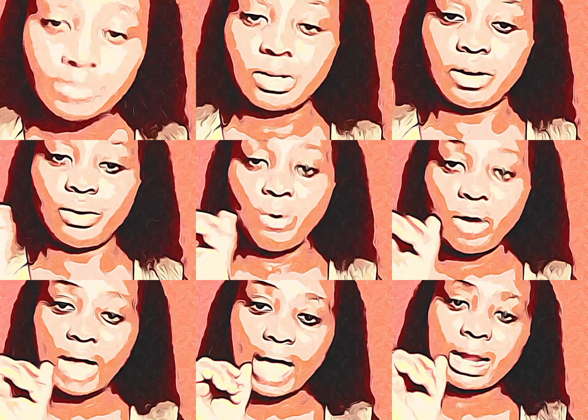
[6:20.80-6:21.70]
they roll
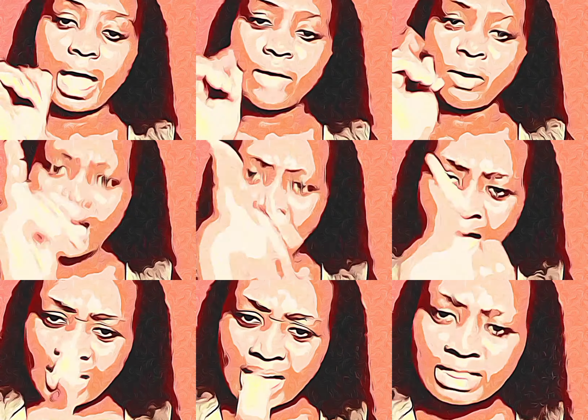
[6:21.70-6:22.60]
like lion.
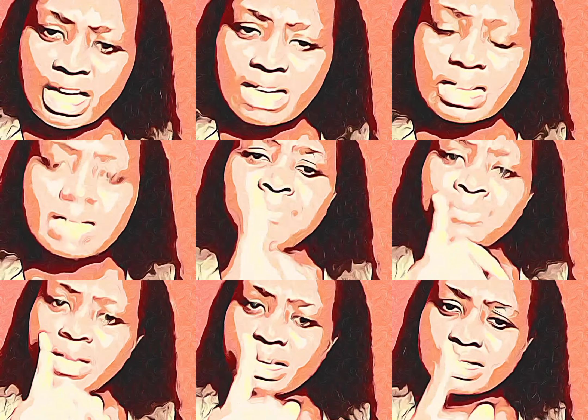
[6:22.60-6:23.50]
And I think
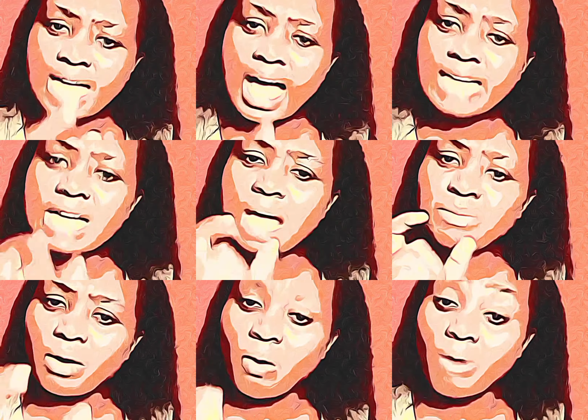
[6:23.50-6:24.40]
it's high time
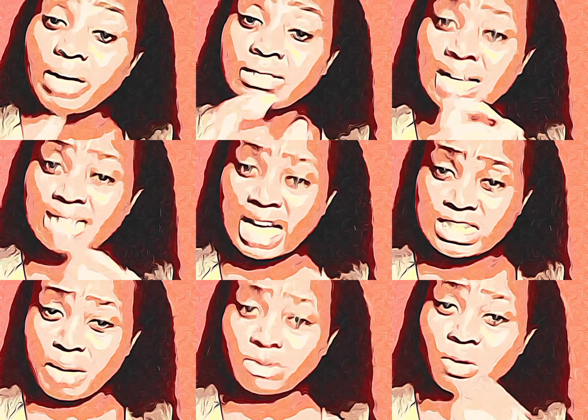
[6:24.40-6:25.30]
they correct that
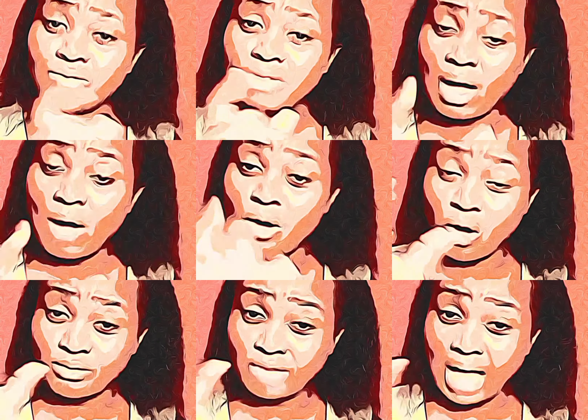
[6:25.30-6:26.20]
aspect of
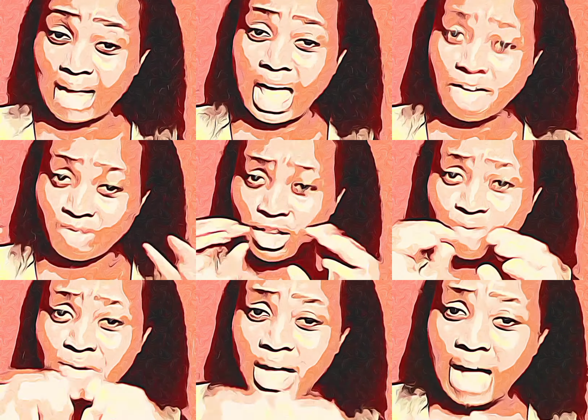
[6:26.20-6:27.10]
their life.
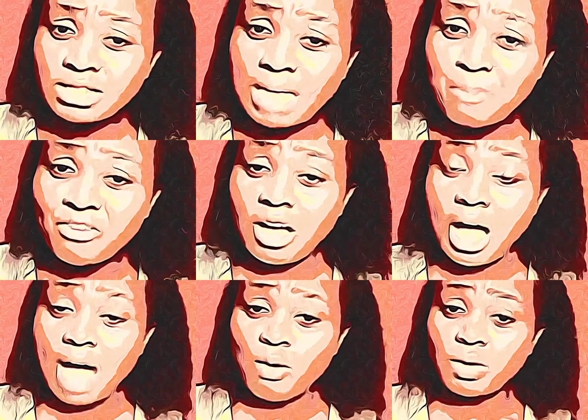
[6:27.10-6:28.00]
If you're an
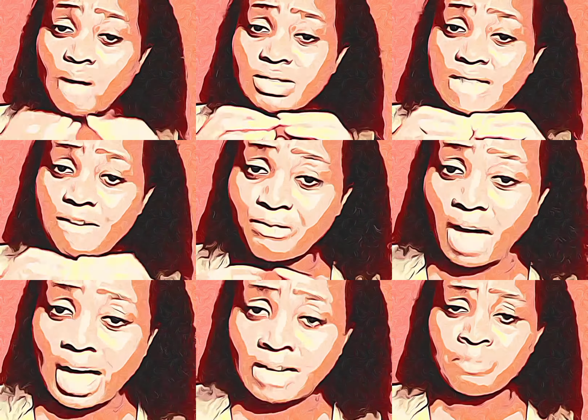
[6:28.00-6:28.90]
Hausa
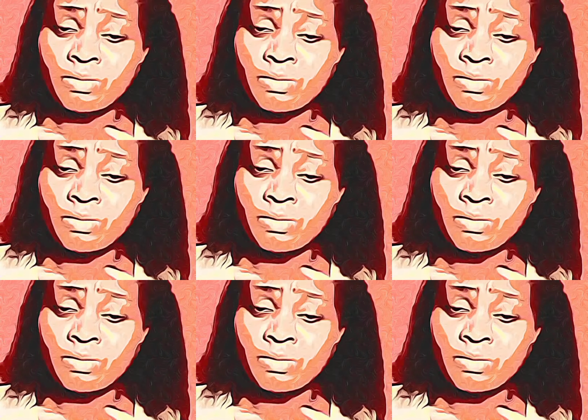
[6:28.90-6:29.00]
fan,